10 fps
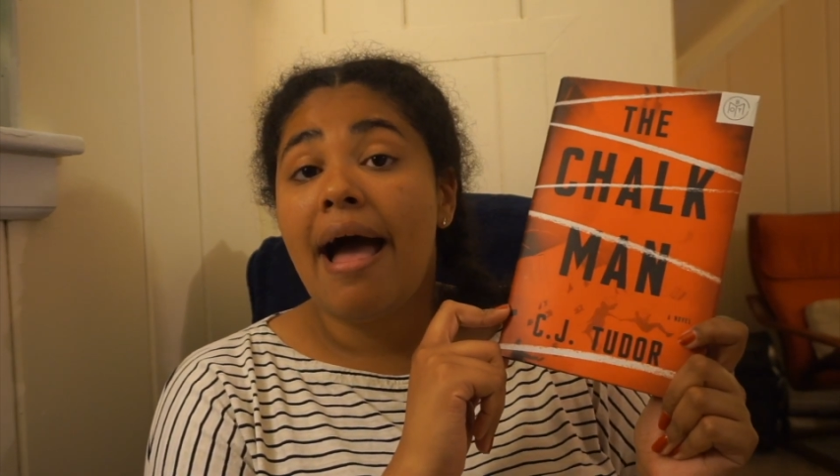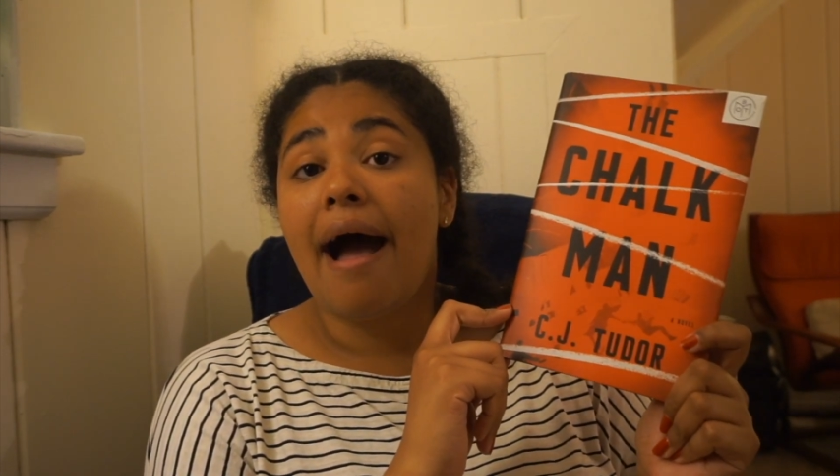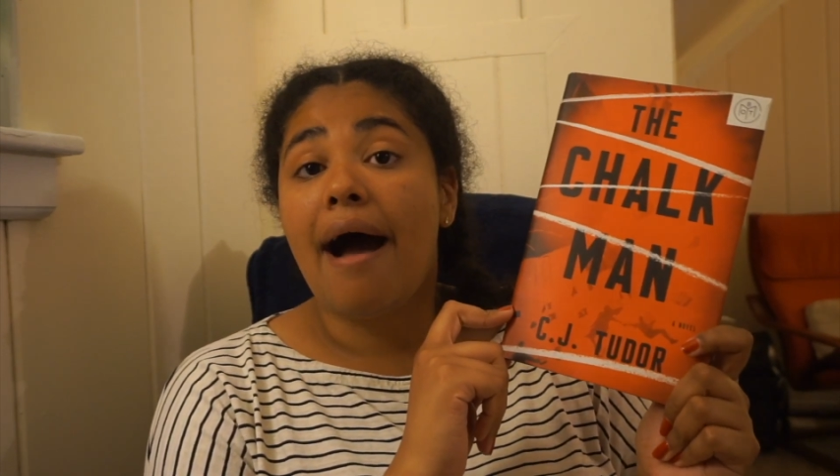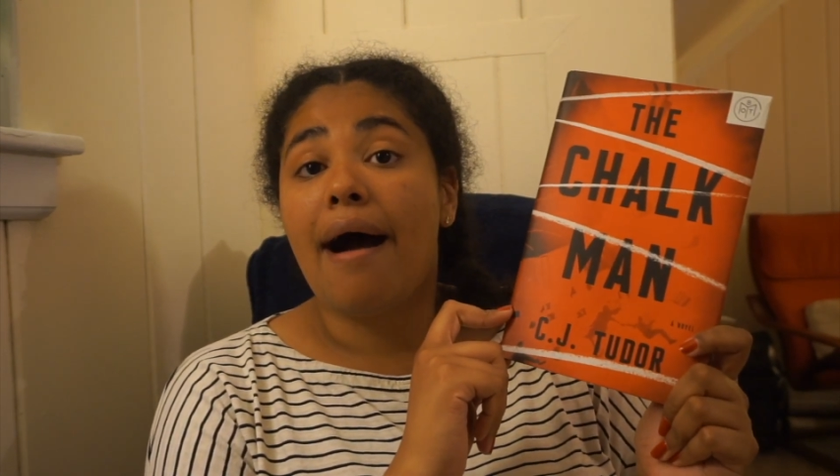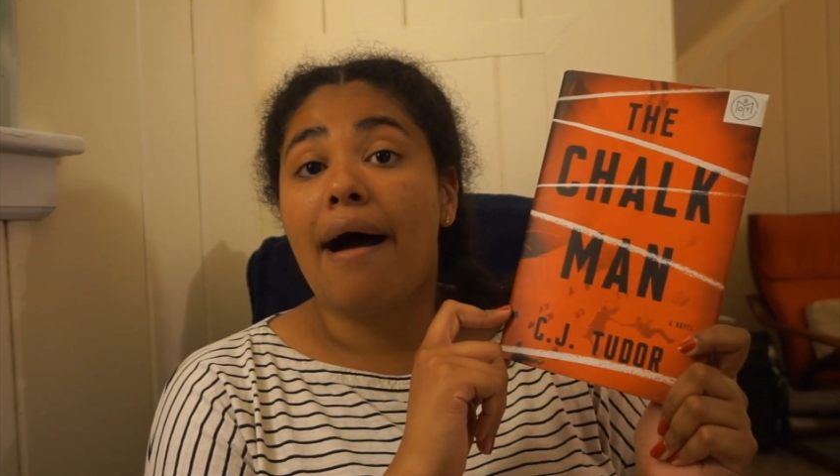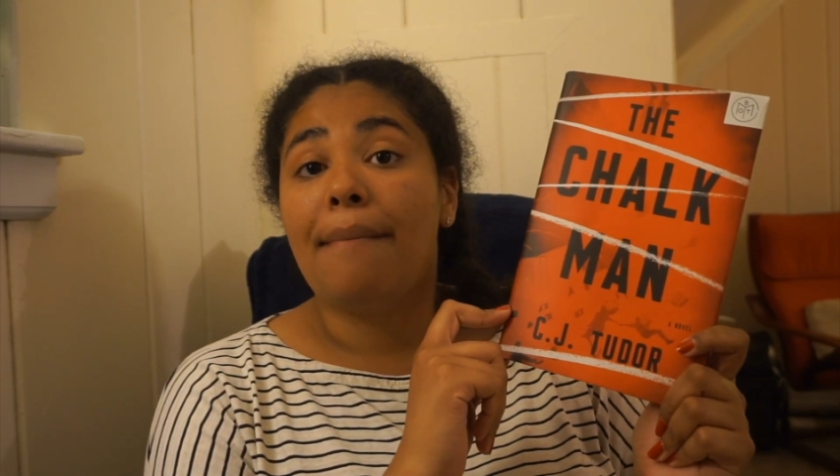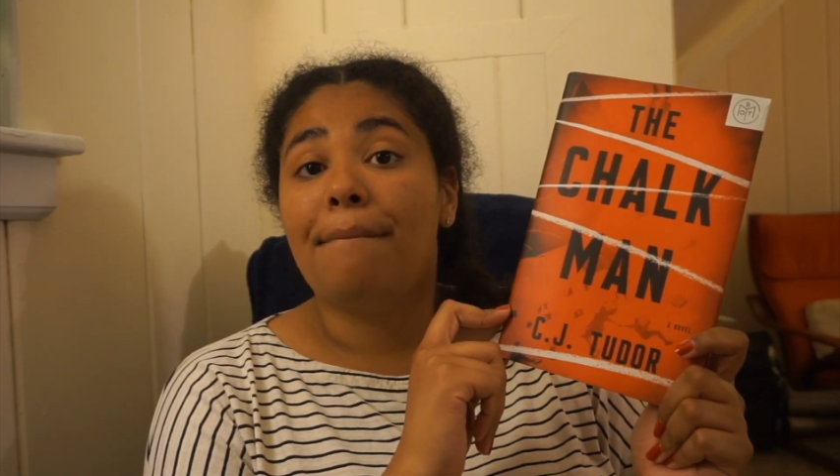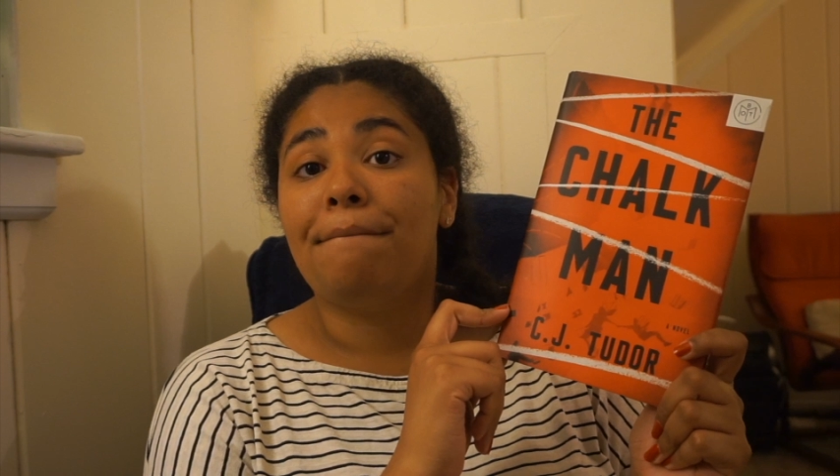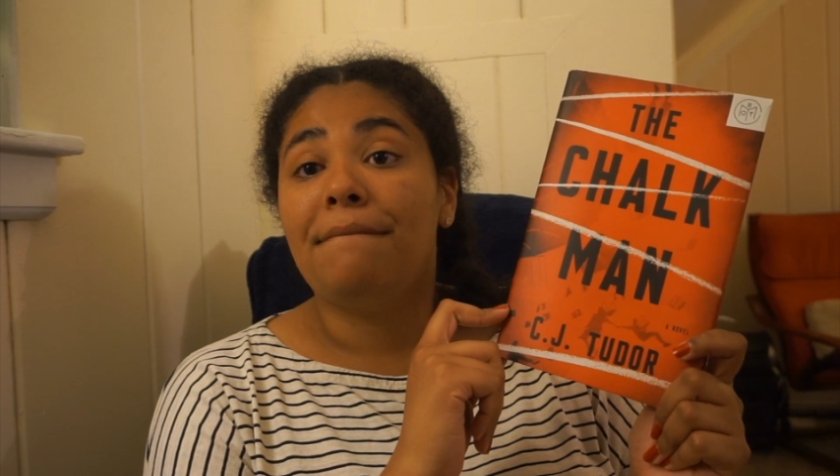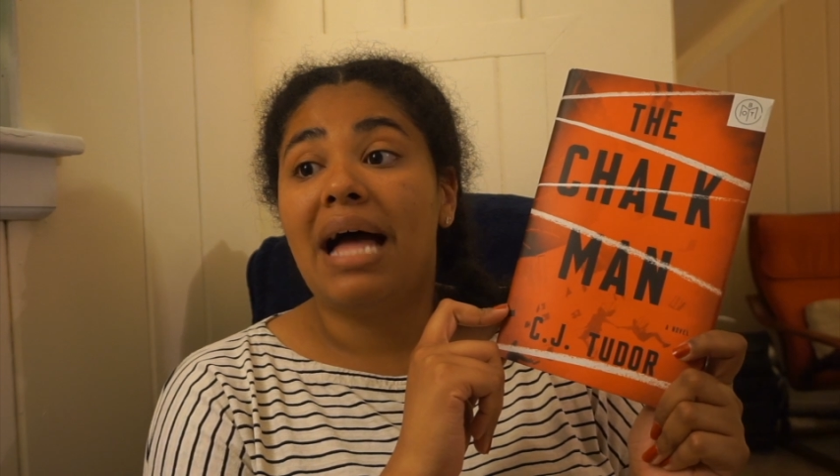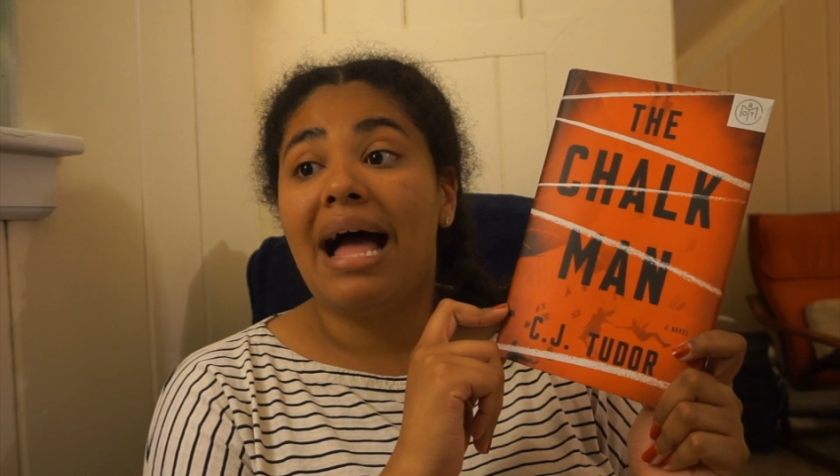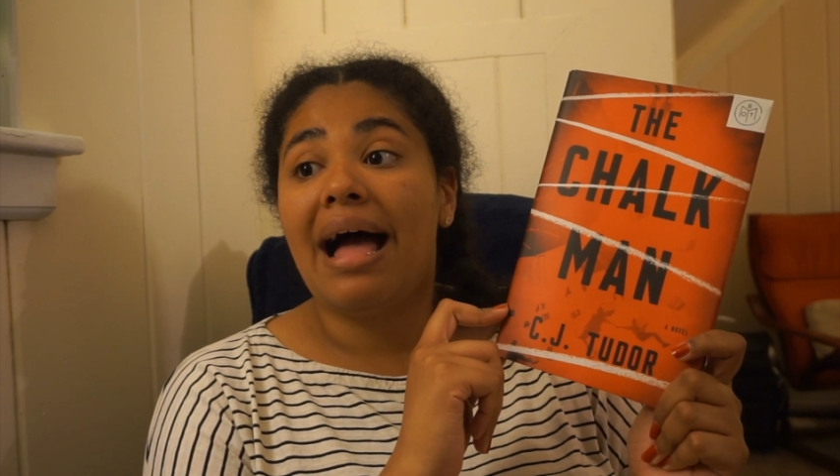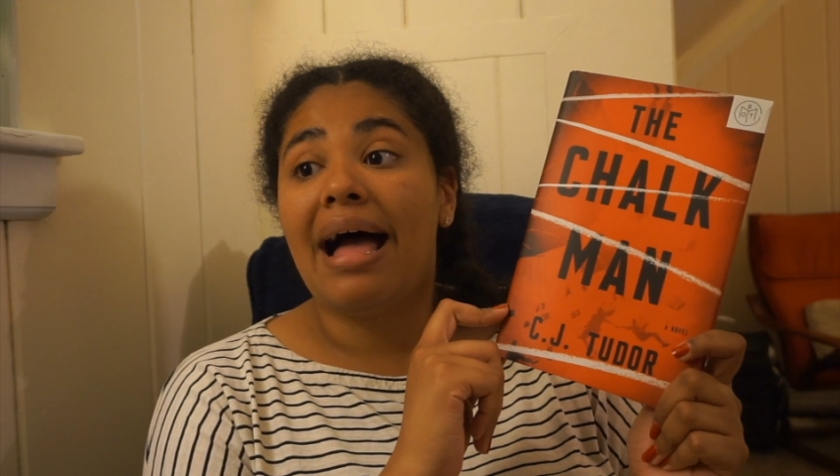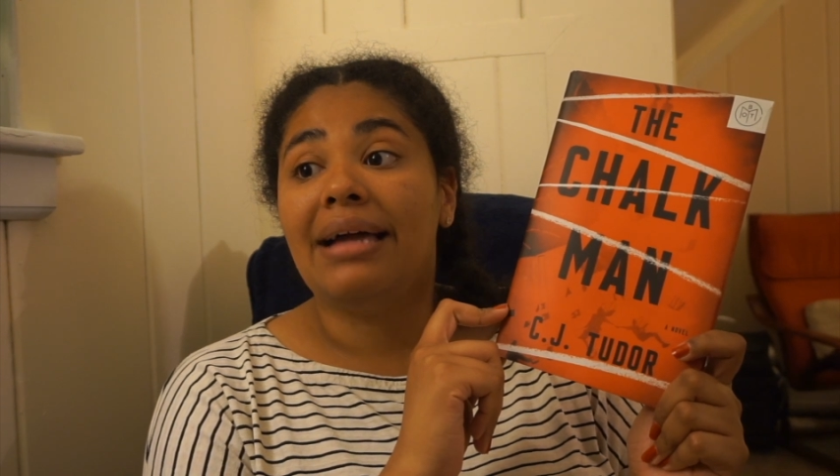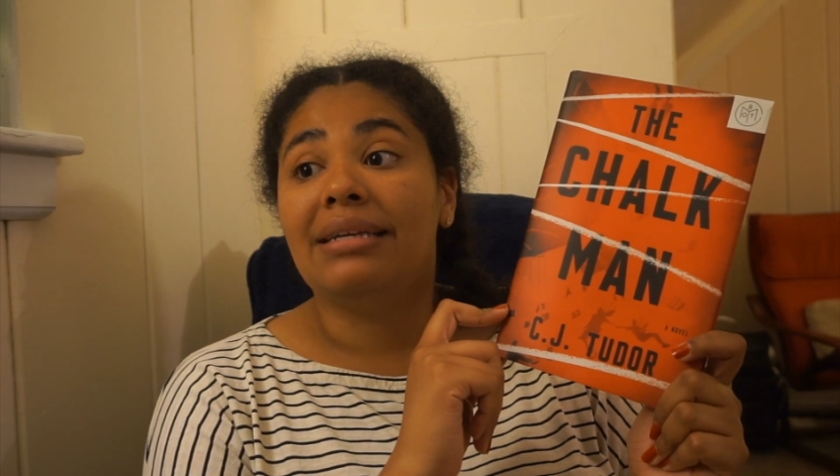
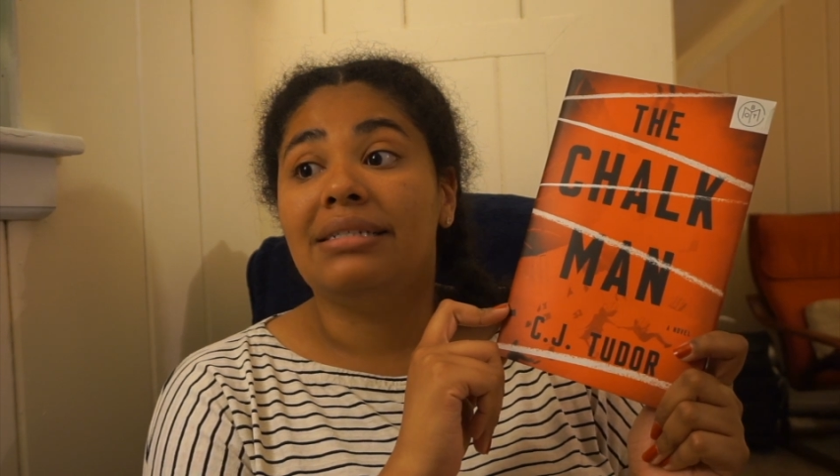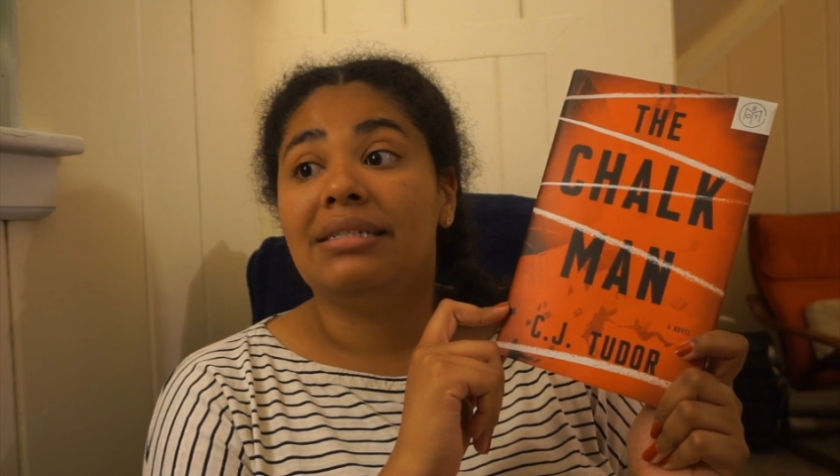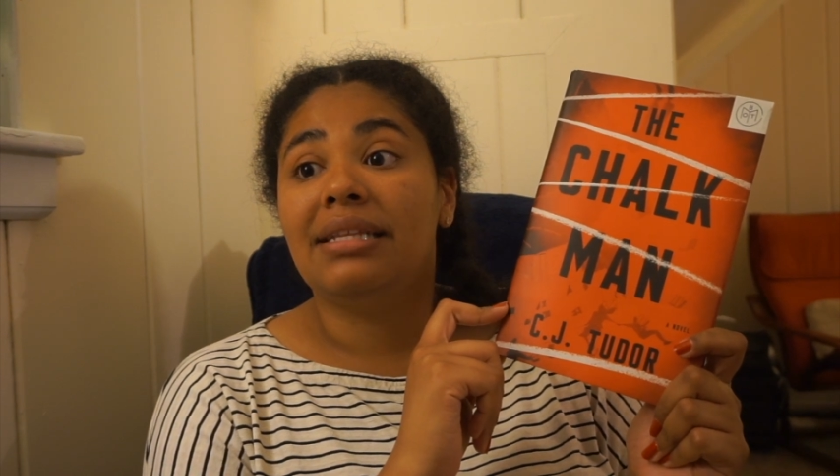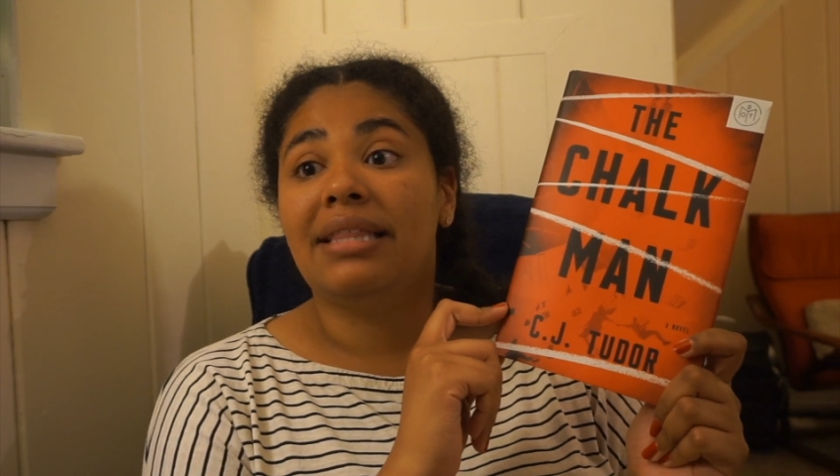and